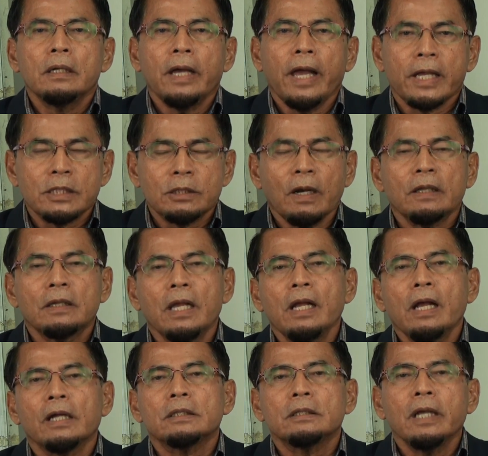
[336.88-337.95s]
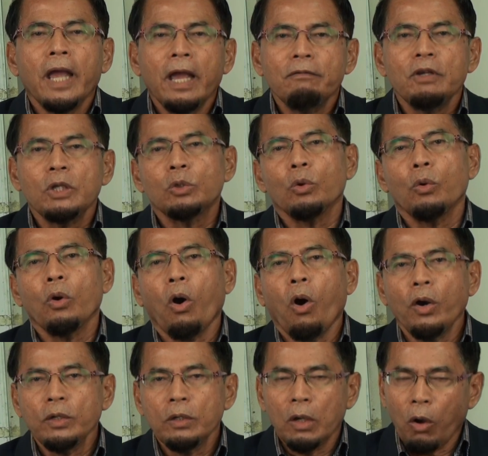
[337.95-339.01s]
extracting a heavy toll
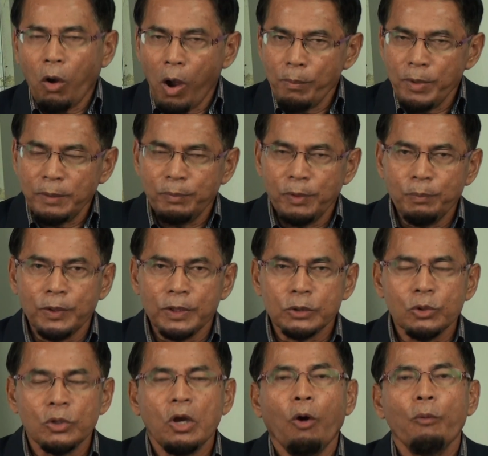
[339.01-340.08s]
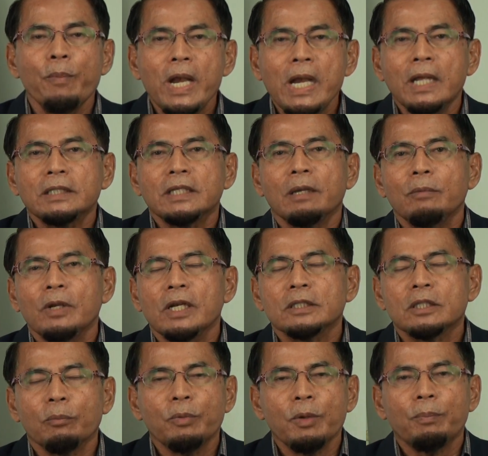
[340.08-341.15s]
on common people. So now millions and
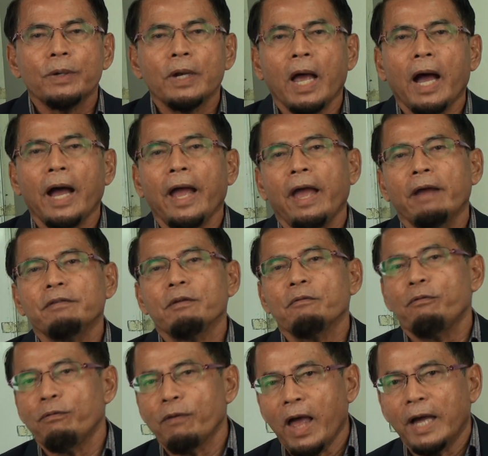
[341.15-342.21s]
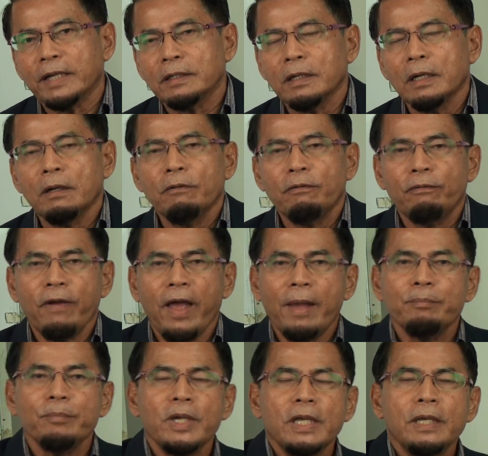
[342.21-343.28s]
millions of people are having flood,
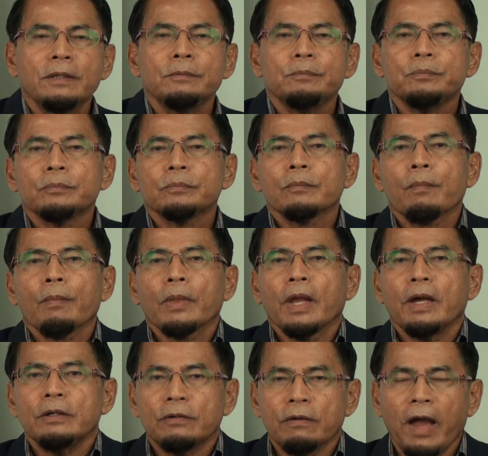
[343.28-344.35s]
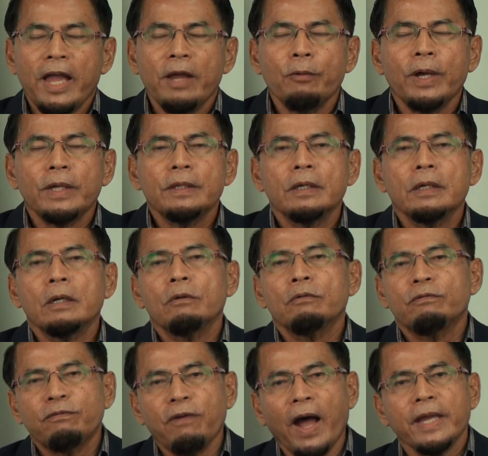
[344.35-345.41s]
famine, dry weather,
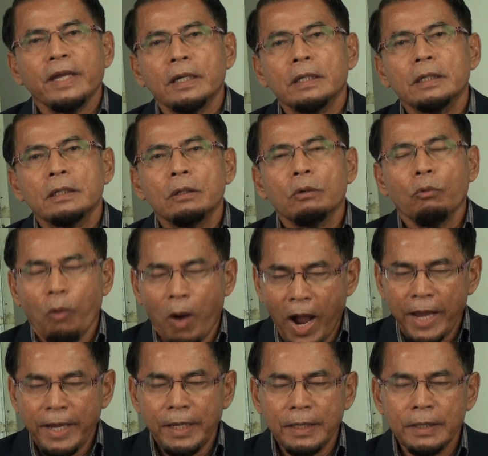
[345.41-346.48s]
fire. Why?